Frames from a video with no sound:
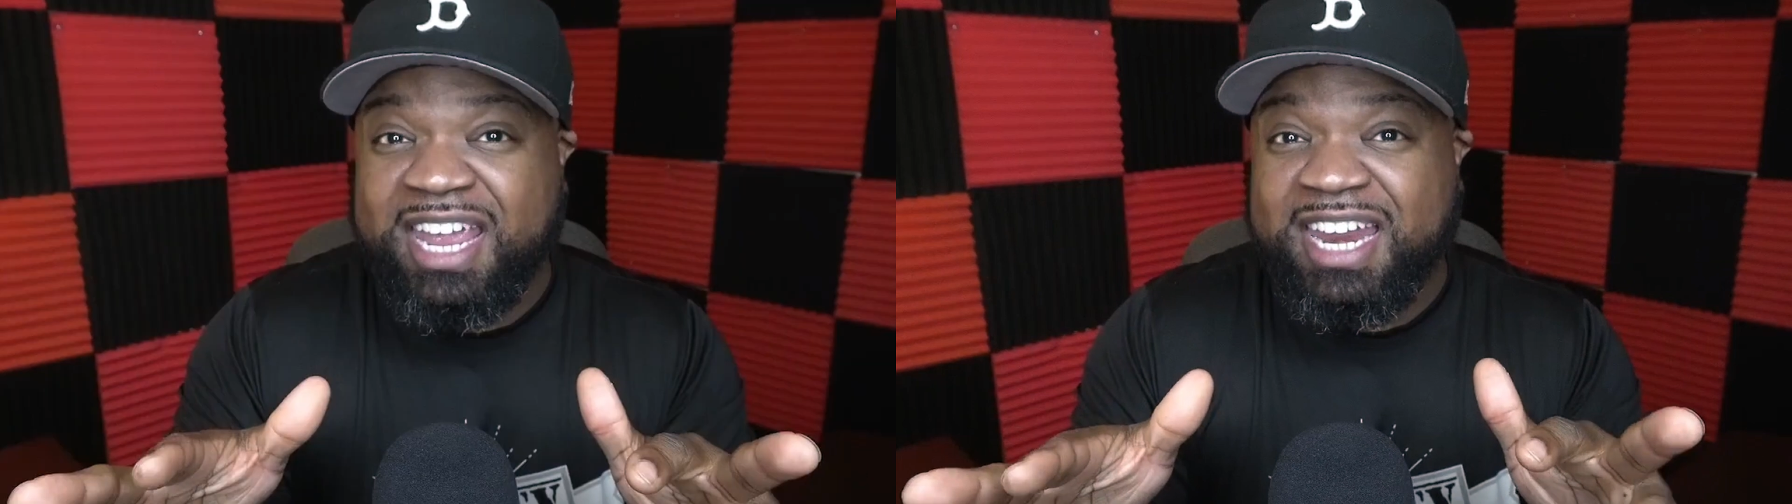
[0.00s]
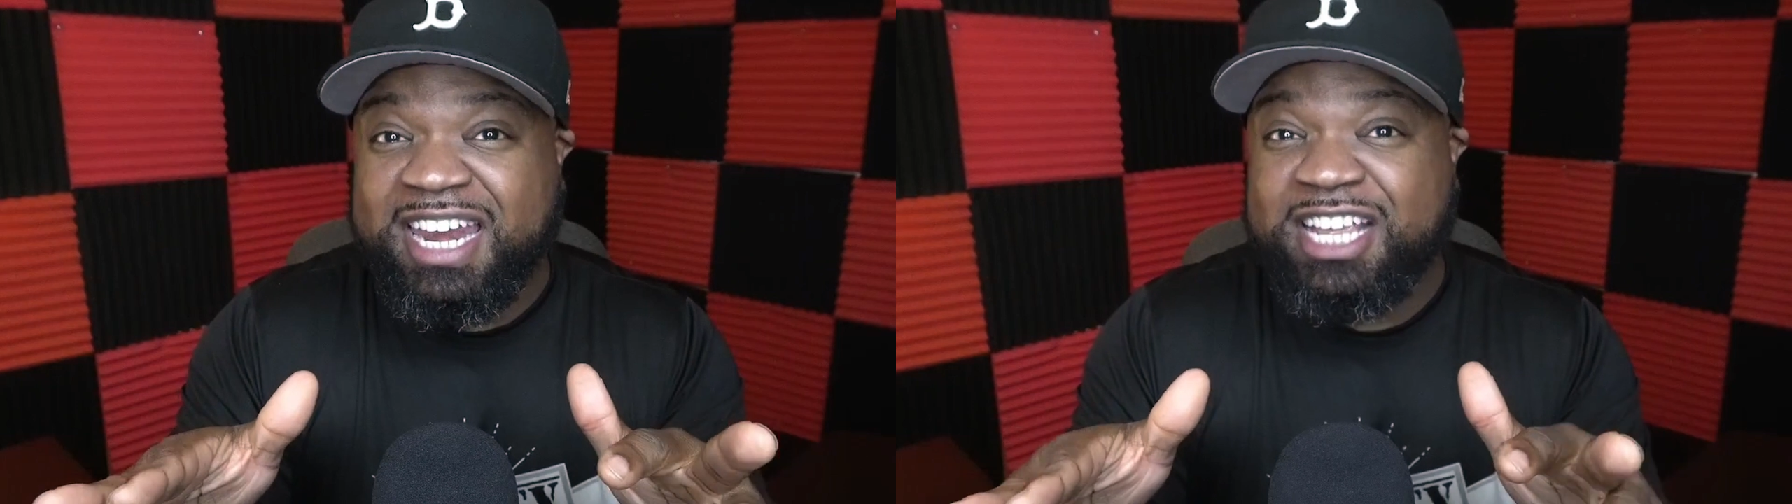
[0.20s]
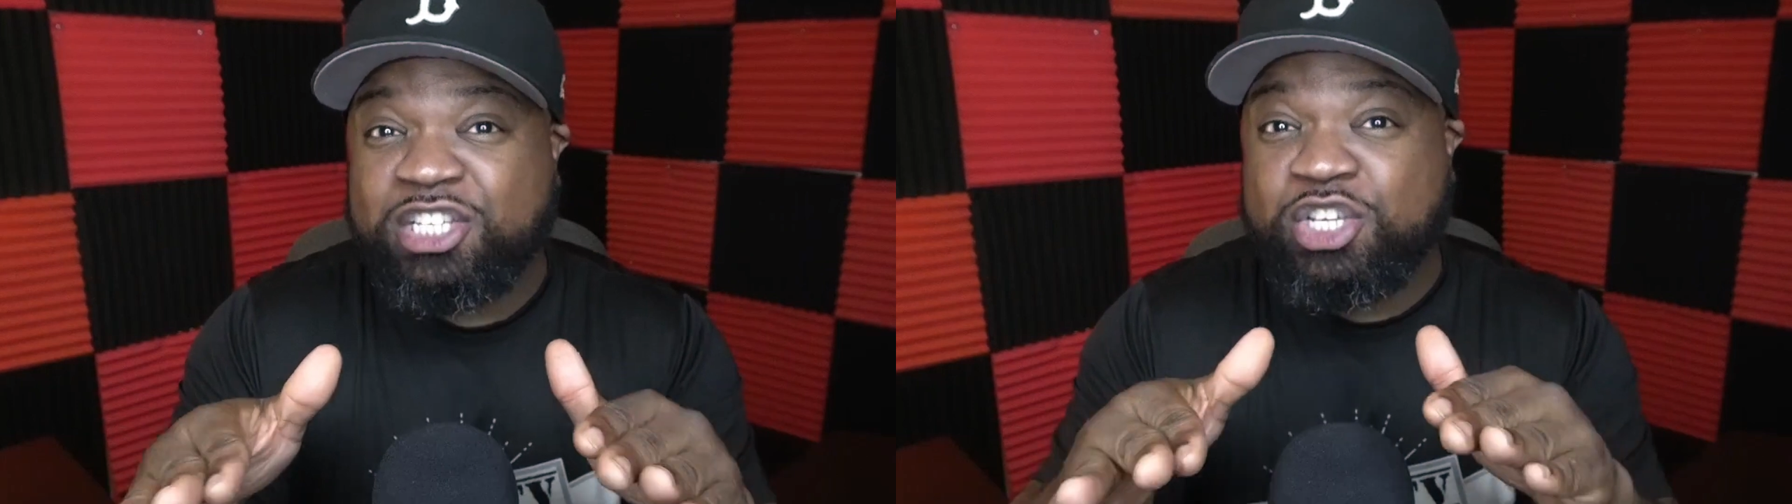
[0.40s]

and it is